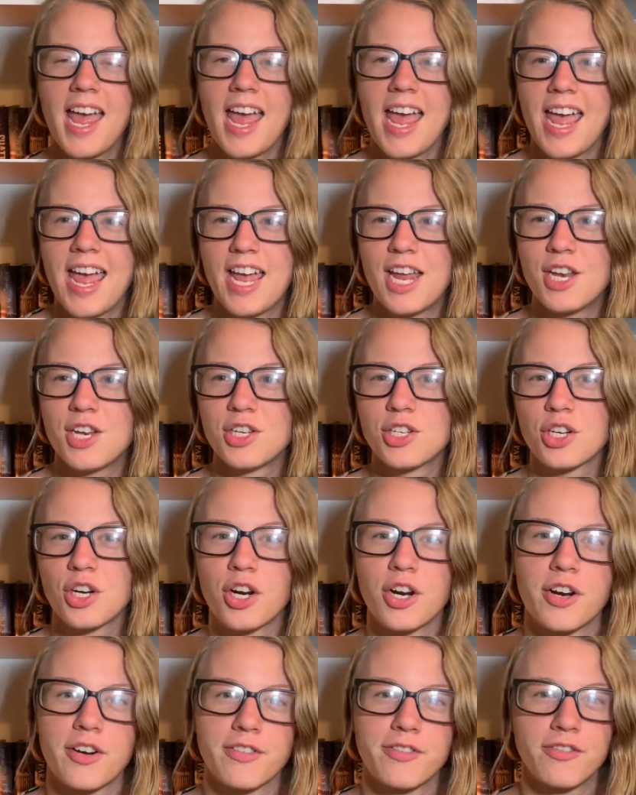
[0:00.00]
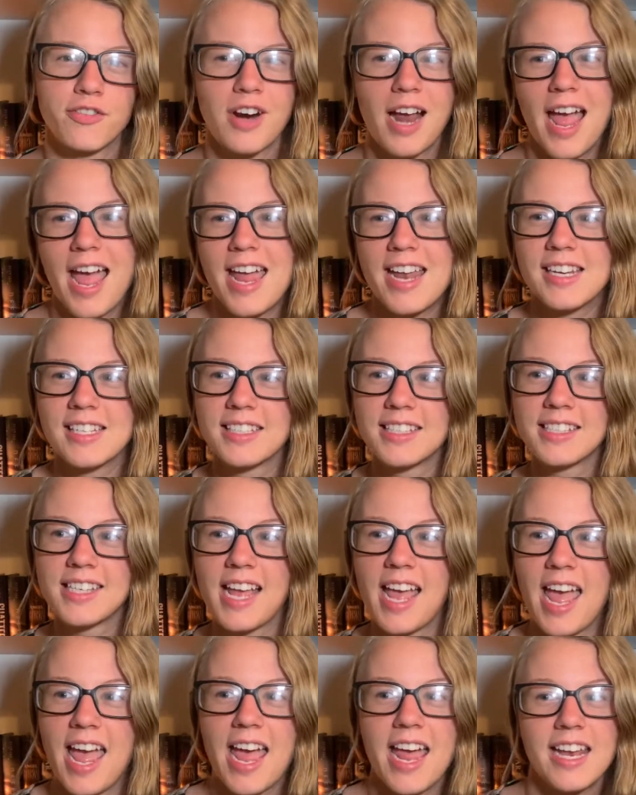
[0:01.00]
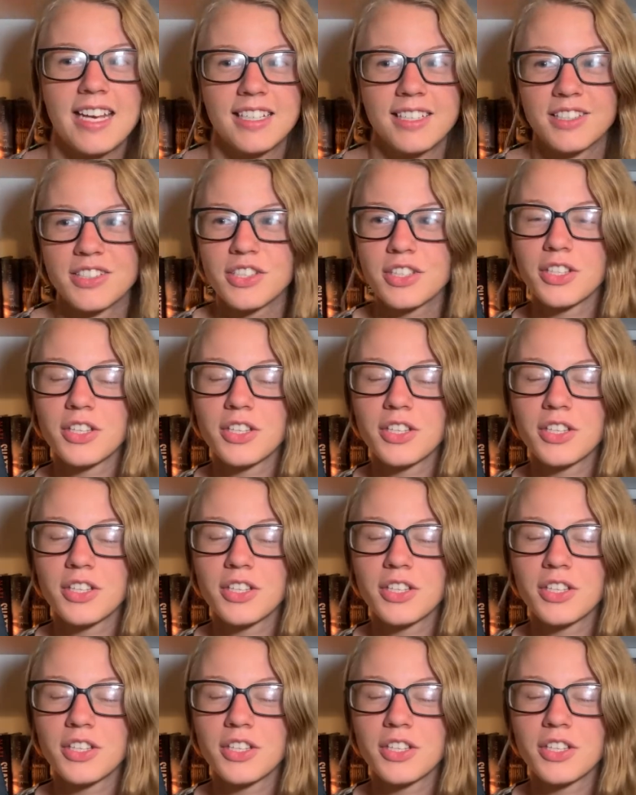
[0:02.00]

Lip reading: and her friend and